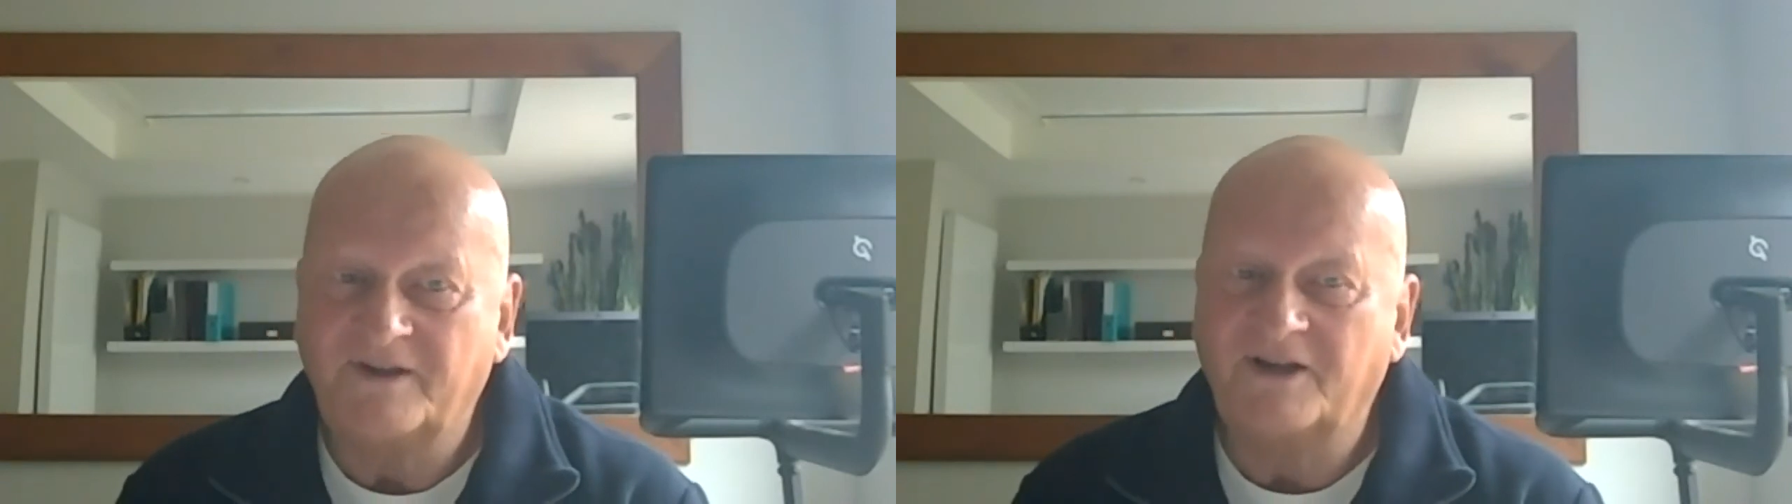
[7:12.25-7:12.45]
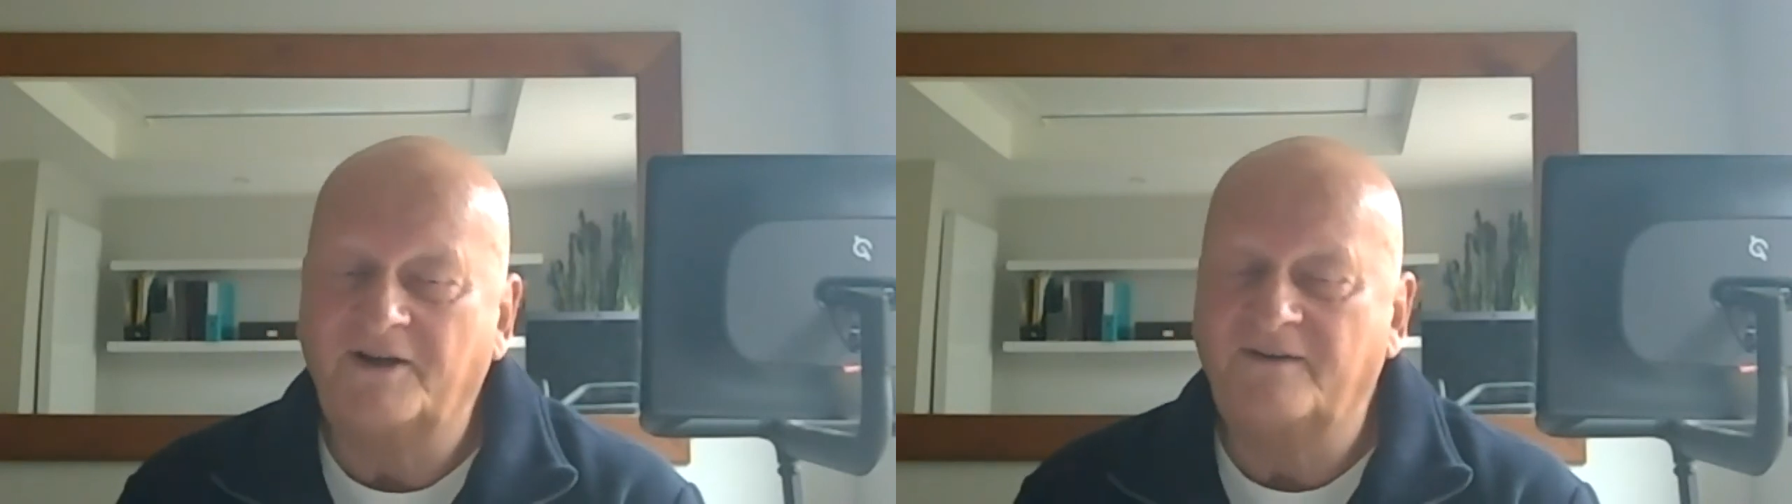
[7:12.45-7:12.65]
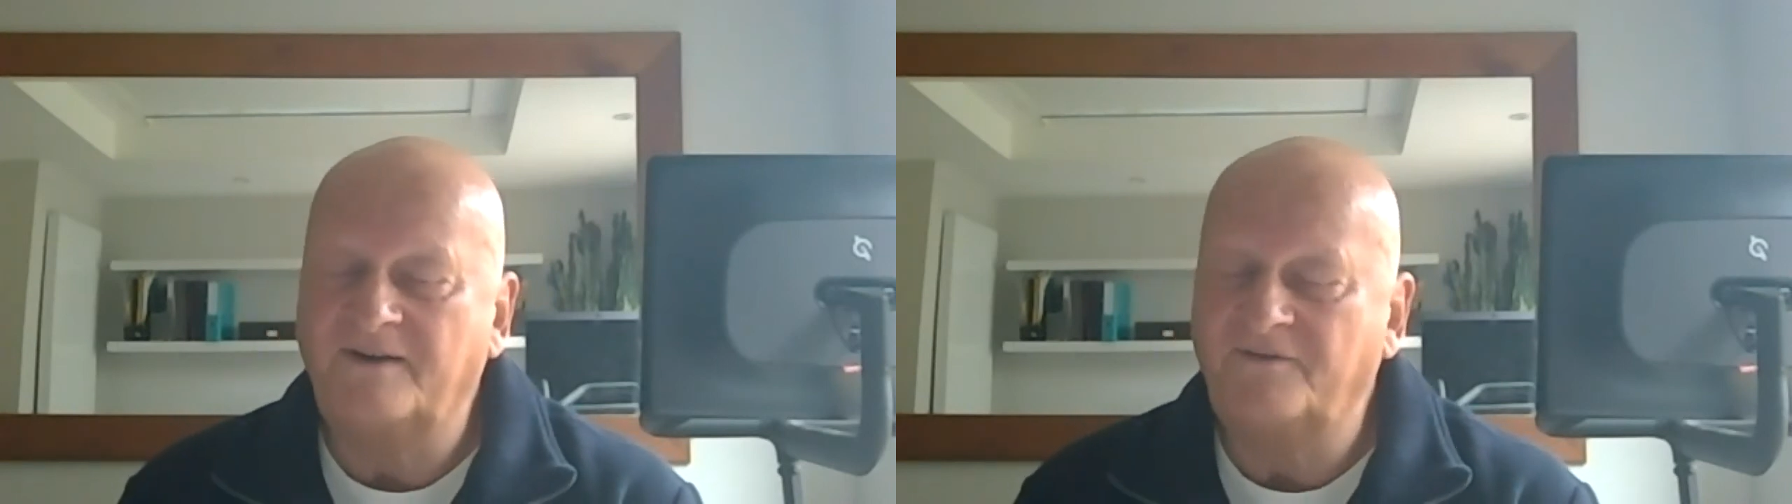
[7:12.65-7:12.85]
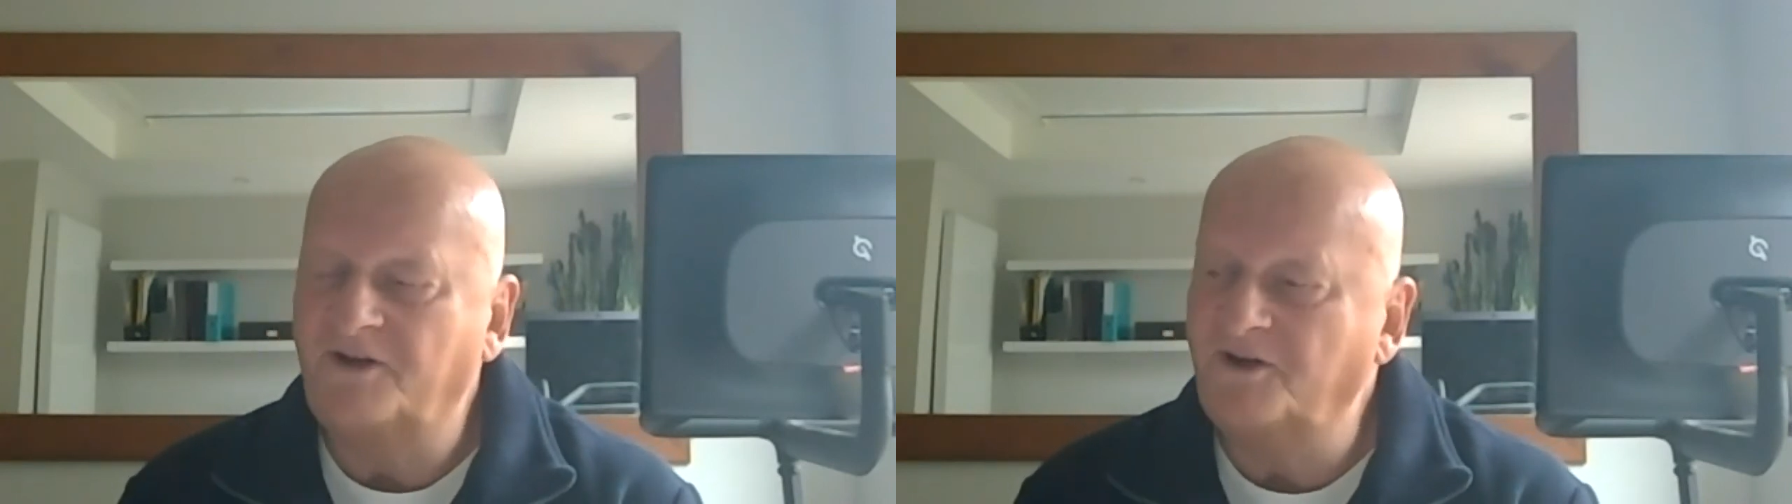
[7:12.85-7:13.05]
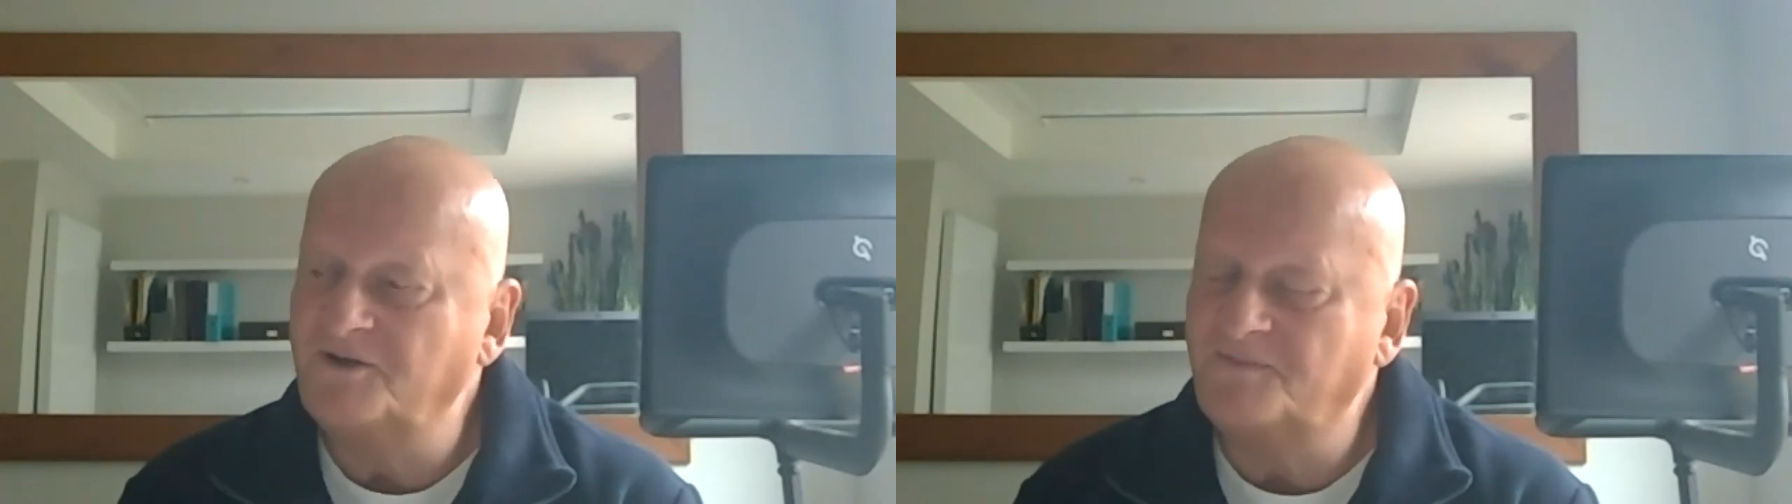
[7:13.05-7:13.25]
they're
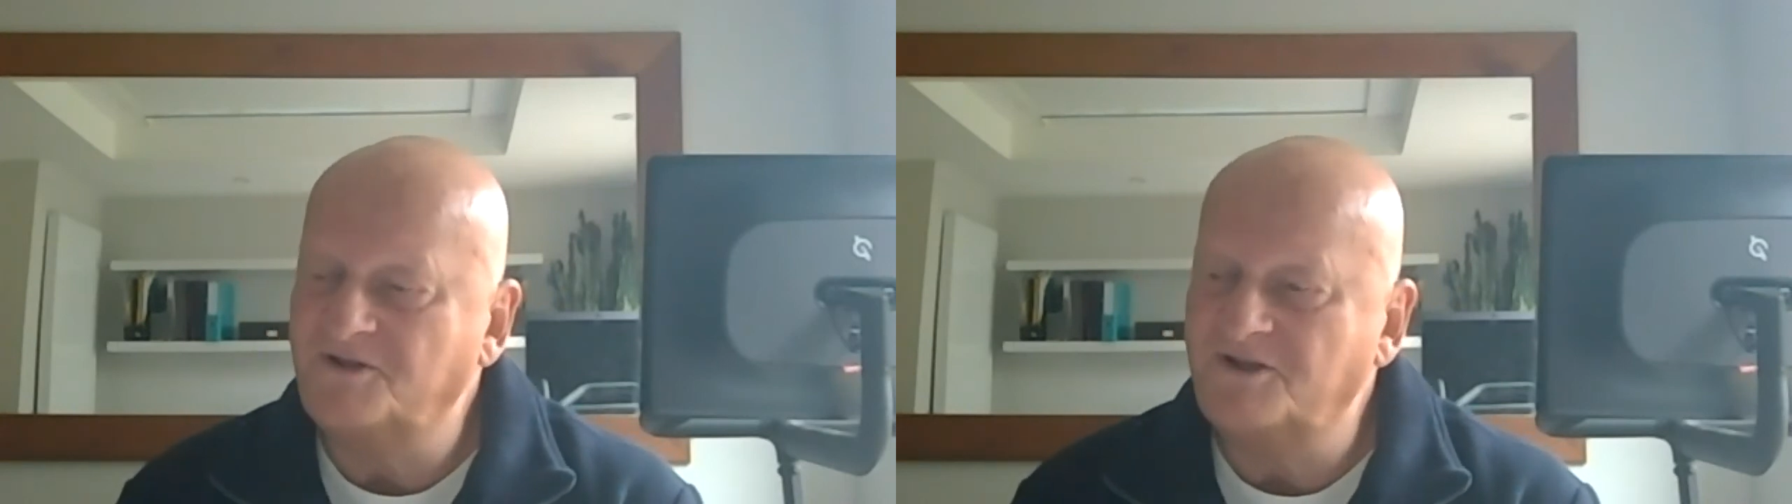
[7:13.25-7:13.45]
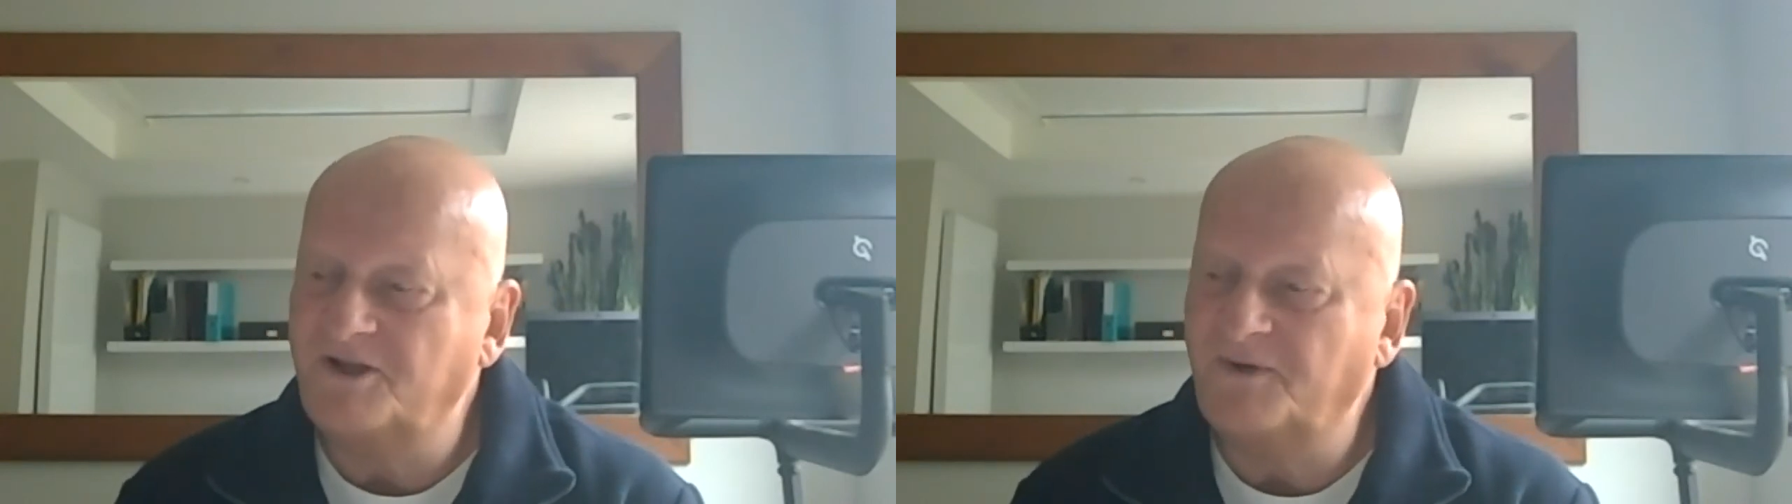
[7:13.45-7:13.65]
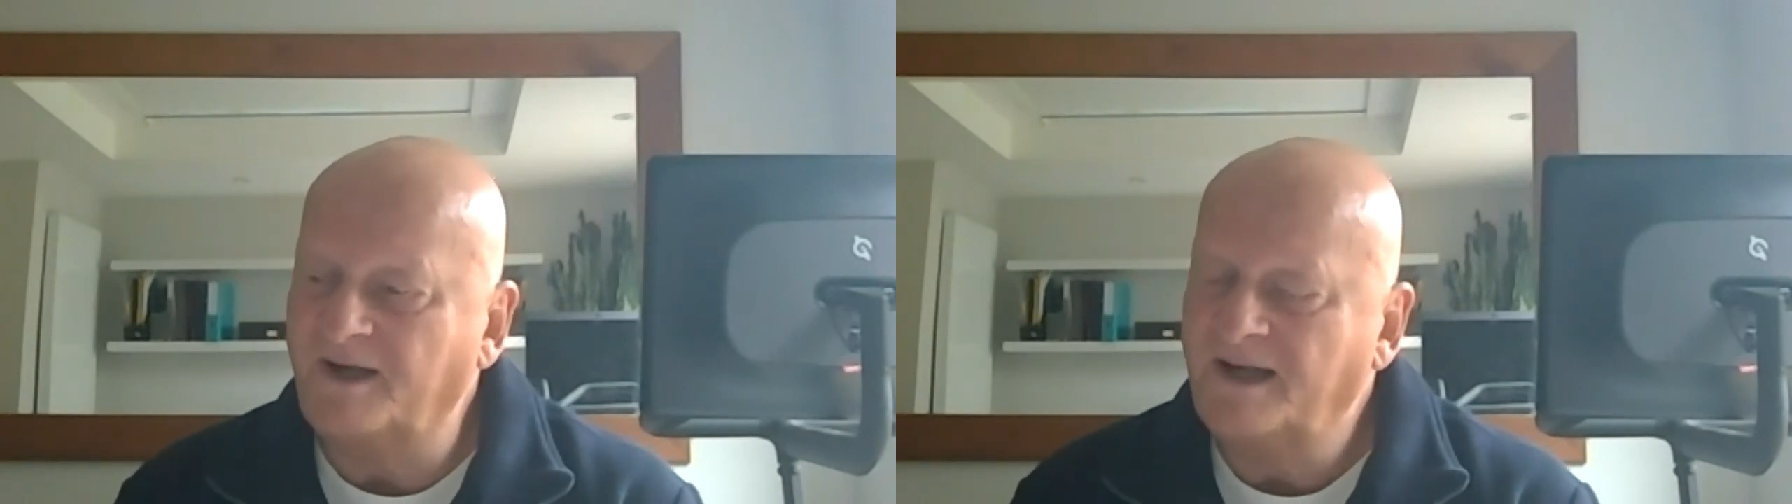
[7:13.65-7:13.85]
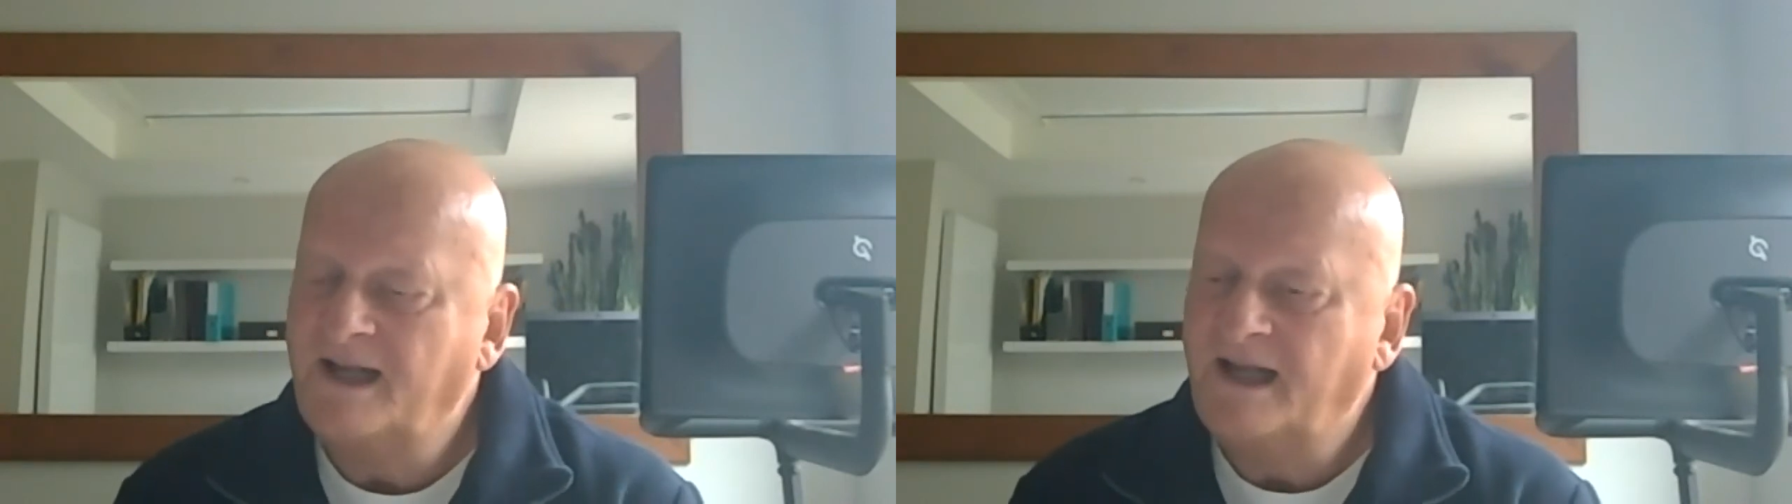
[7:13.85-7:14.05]
going to pursue it.